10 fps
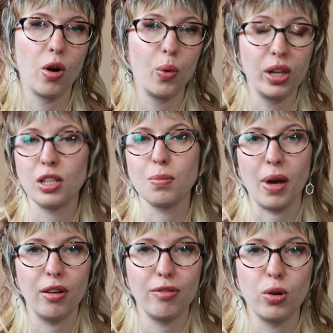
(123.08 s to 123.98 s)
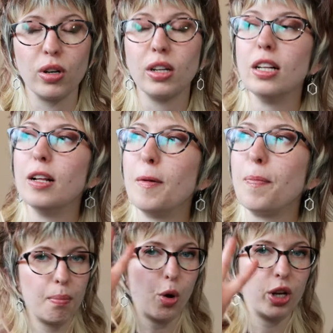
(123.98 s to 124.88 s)
are willing to pay for.
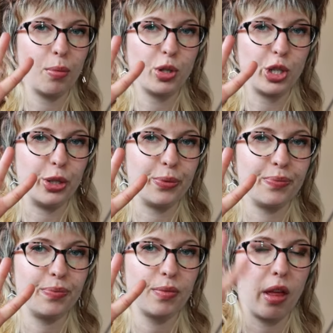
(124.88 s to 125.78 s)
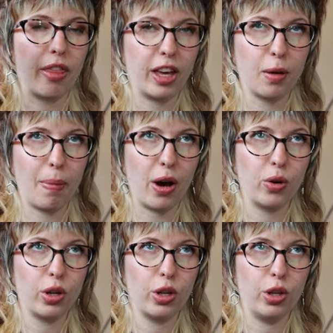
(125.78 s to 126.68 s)
Point number two, think
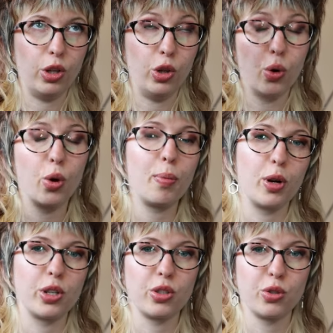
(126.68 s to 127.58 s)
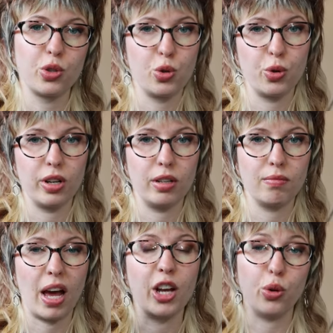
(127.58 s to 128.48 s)
about your personal story
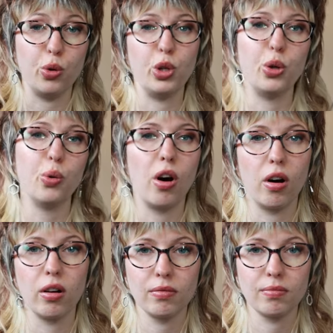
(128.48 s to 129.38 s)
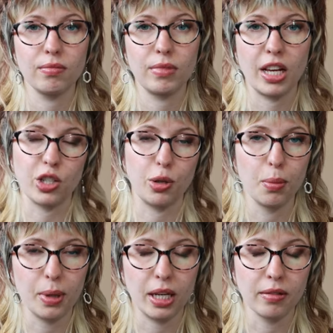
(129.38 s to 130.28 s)
and who you are as a
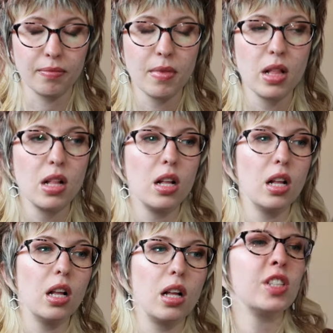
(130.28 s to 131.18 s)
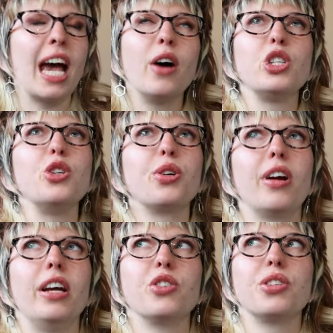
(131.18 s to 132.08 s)
human being. So how do you
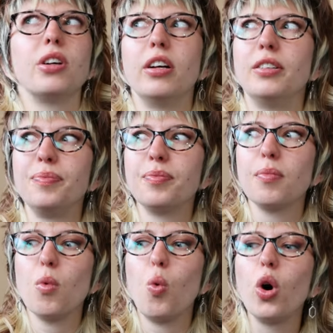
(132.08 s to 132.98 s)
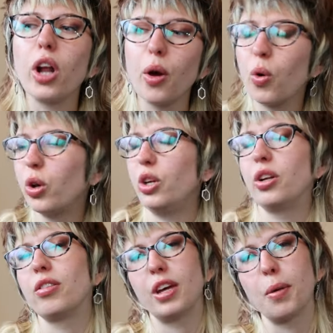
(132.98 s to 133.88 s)
create your style? What I want
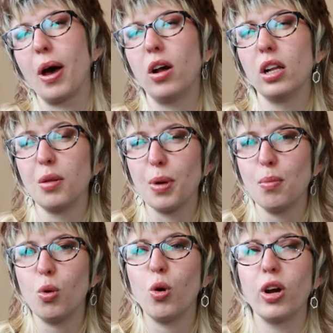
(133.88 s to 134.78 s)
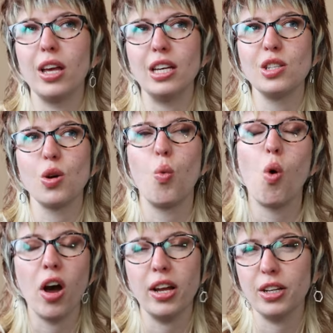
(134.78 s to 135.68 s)
you to think about a little bit more is
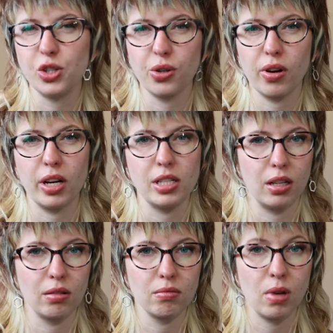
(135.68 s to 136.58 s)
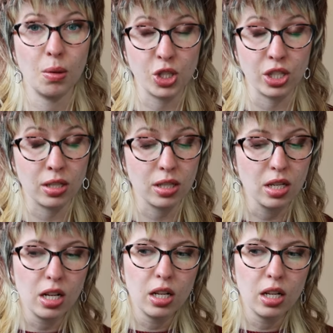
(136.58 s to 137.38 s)
why it is you're creating images.